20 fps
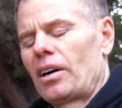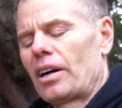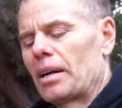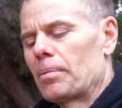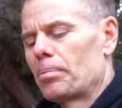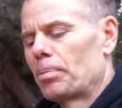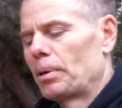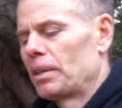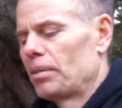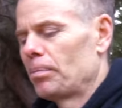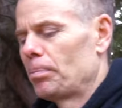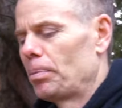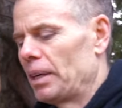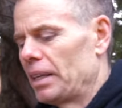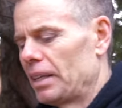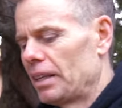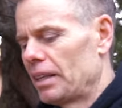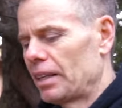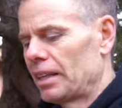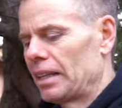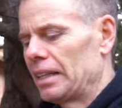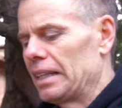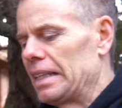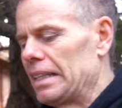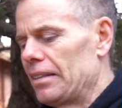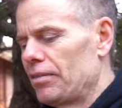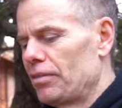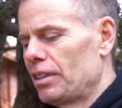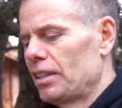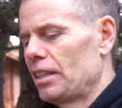All right, but
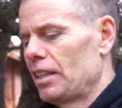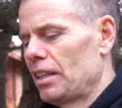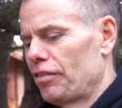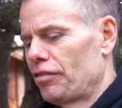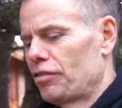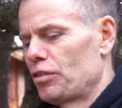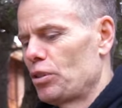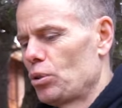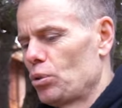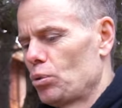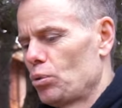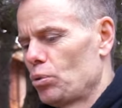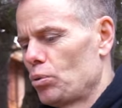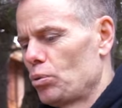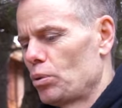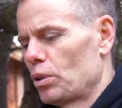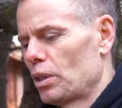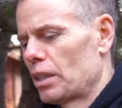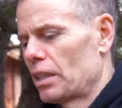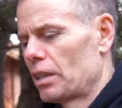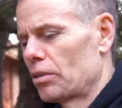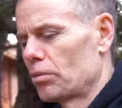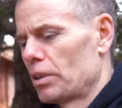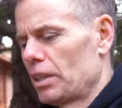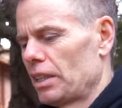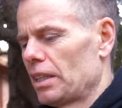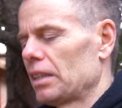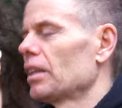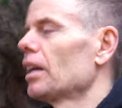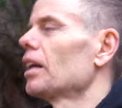even if you
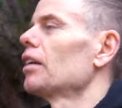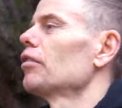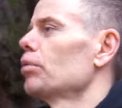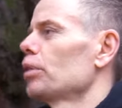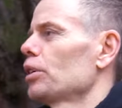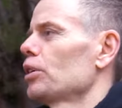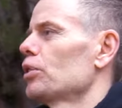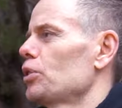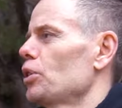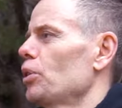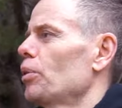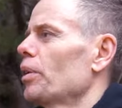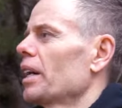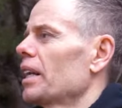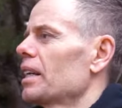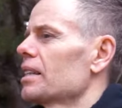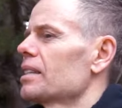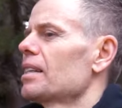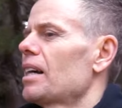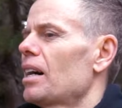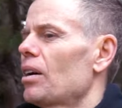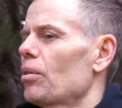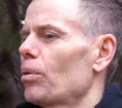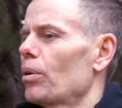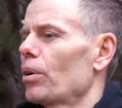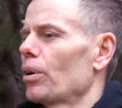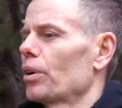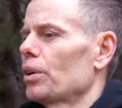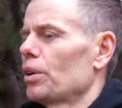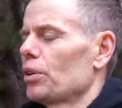really love what you're doing and it's not
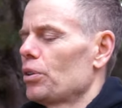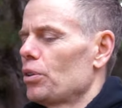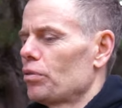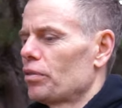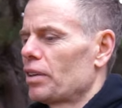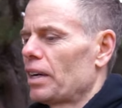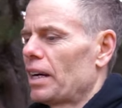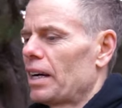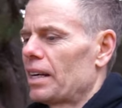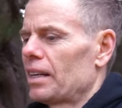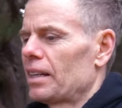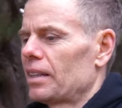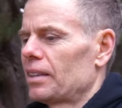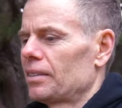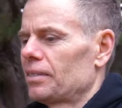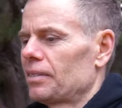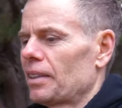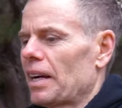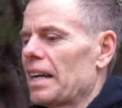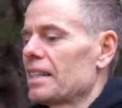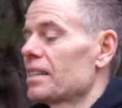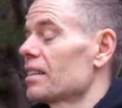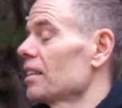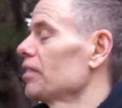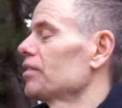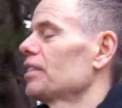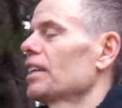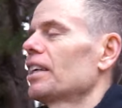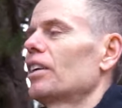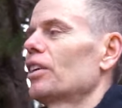work, I still
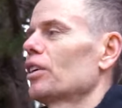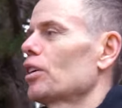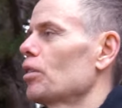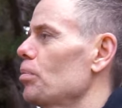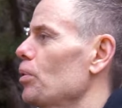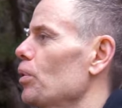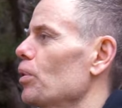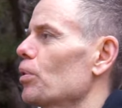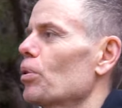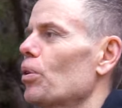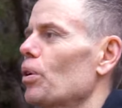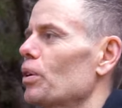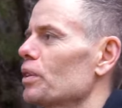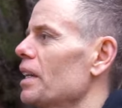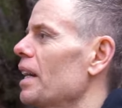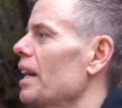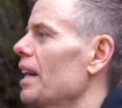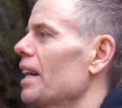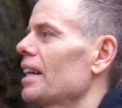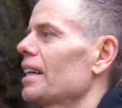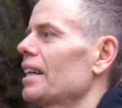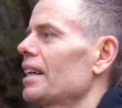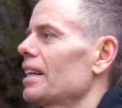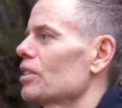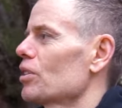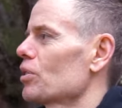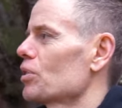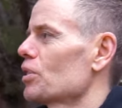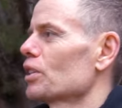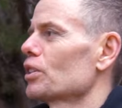have to get on the computer all day and
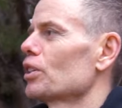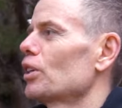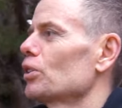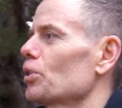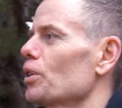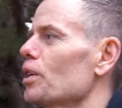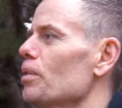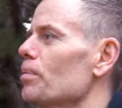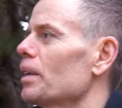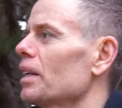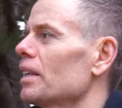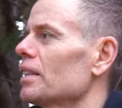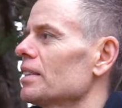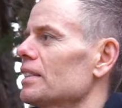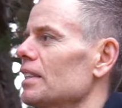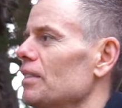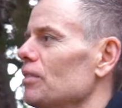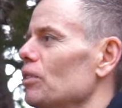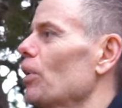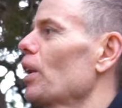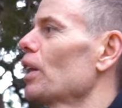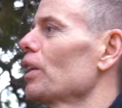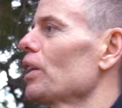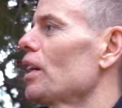answer 600 emails, even though I